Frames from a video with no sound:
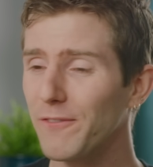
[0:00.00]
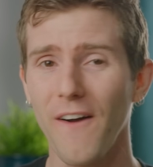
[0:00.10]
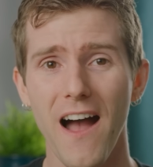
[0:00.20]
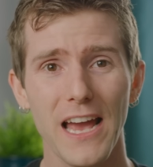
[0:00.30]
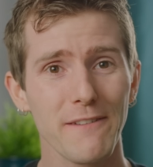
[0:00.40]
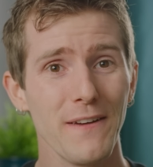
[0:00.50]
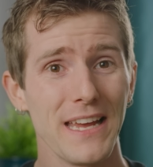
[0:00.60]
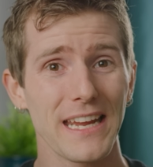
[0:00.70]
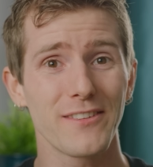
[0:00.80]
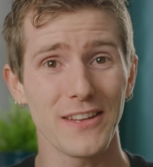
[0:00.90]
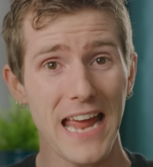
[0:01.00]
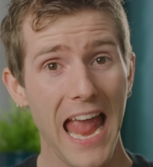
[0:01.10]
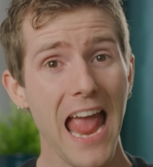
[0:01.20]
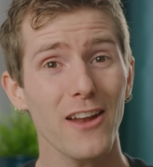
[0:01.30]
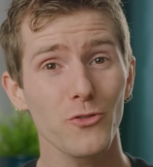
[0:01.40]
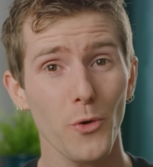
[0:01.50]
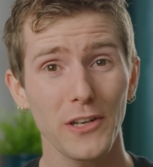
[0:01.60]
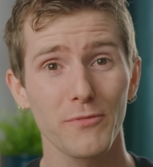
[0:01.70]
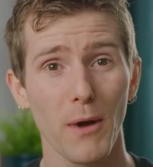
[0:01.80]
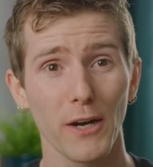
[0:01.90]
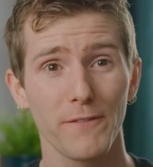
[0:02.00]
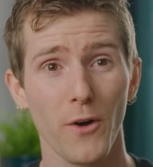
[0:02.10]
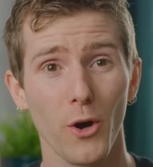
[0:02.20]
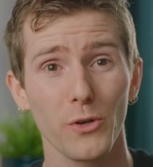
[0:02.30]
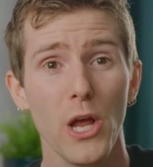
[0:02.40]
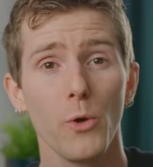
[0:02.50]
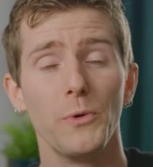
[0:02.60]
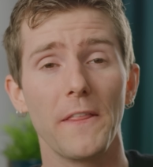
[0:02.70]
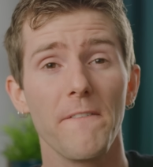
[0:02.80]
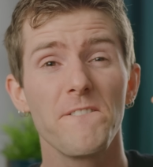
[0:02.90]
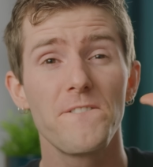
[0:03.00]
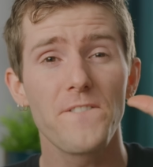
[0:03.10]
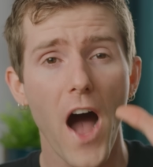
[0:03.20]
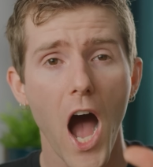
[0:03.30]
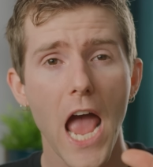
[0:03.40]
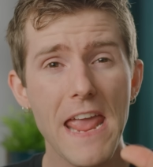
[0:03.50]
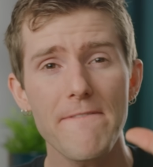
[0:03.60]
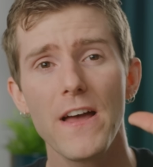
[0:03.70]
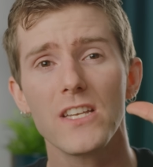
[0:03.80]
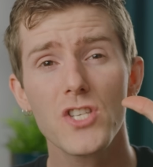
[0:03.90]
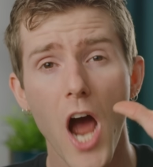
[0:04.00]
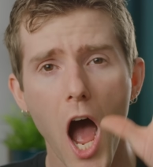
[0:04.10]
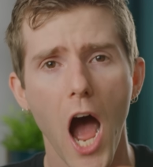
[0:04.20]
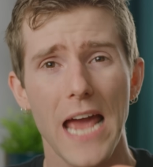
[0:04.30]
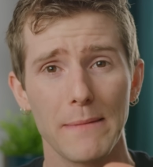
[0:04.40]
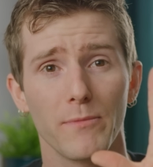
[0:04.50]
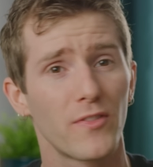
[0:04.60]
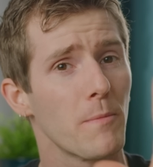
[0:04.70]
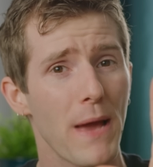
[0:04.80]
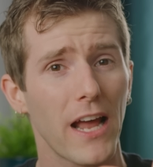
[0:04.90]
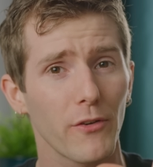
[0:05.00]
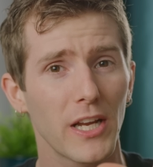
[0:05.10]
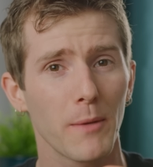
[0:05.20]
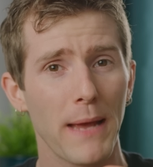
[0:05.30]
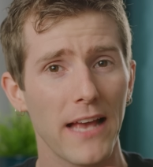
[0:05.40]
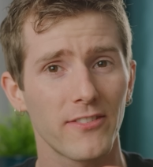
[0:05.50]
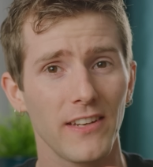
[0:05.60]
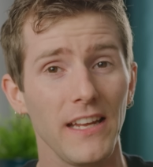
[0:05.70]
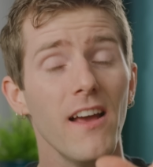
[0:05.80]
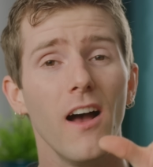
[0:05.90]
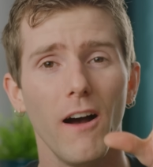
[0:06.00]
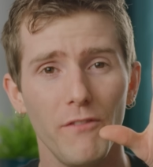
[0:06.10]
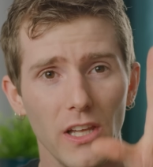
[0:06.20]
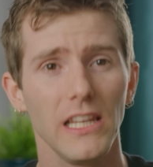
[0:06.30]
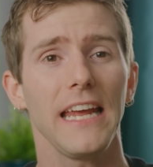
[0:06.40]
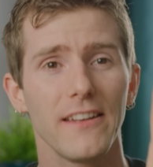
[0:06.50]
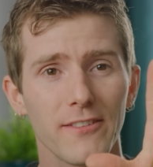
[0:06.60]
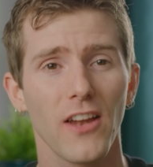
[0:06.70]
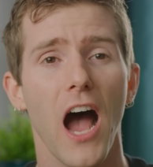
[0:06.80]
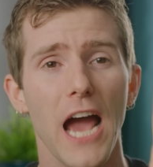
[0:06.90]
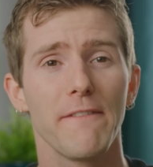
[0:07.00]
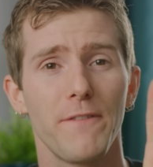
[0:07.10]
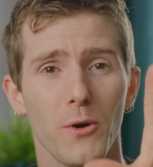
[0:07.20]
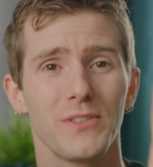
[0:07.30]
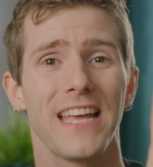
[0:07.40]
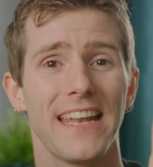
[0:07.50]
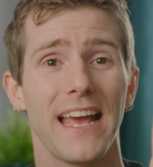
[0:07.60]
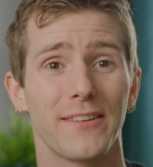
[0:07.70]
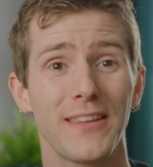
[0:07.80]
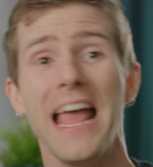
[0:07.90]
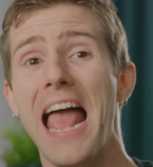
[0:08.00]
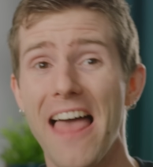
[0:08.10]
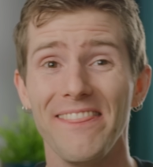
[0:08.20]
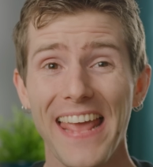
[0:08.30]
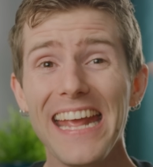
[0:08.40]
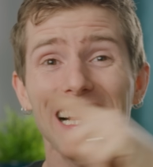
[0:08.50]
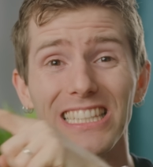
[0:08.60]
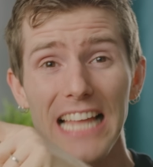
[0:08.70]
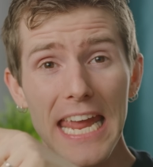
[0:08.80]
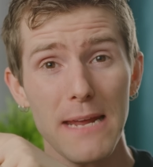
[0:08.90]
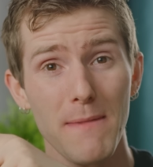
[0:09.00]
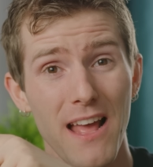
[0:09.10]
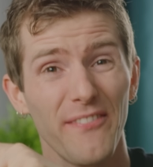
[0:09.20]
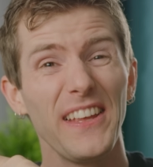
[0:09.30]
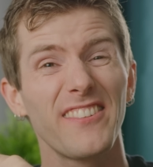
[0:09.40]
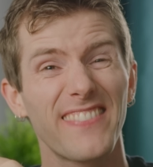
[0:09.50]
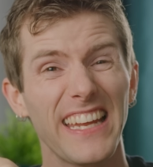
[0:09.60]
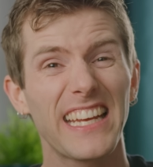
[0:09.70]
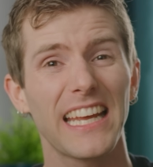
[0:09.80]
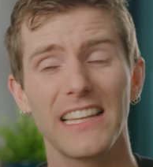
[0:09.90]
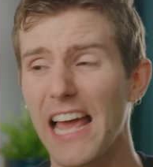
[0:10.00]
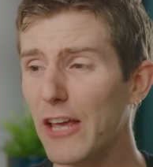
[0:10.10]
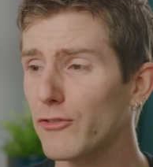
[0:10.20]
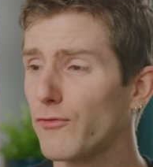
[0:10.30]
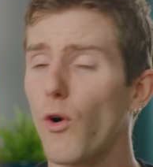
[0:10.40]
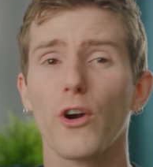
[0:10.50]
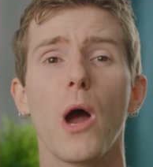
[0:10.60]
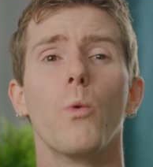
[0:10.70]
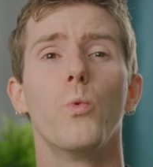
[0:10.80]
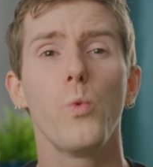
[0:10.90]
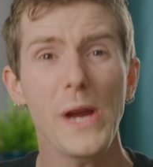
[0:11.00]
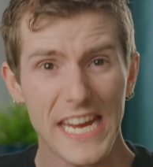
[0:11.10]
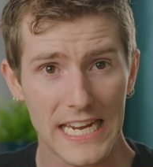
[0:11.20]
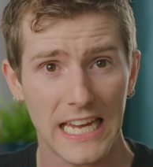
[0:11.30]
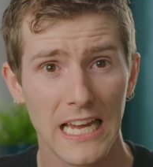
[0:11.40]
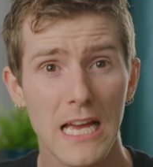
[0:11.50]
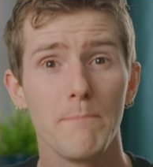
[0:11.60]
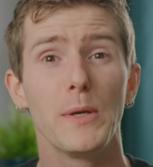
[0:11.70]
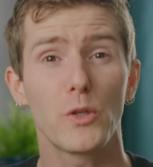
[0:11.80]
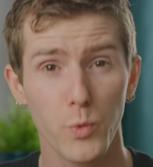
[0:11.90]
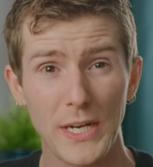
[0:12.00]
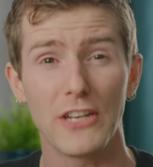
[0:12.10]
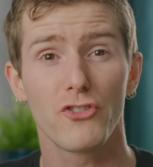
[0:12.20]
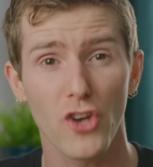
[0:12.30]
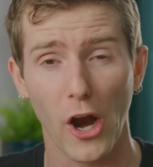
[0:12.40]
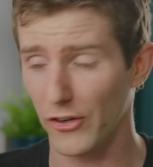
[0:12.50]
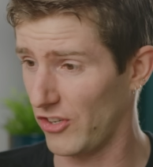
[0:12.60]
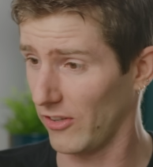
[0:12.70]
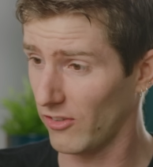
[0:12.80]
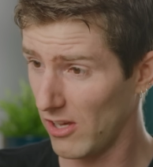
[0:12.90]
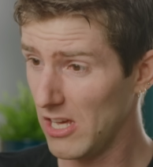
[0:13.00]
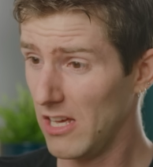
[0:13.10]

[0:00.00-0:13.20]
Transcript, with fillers: 5 is an Android smartphone with five times the battery capacity of the latest iPhone 10s, and they claim this thing can last for a week between charges.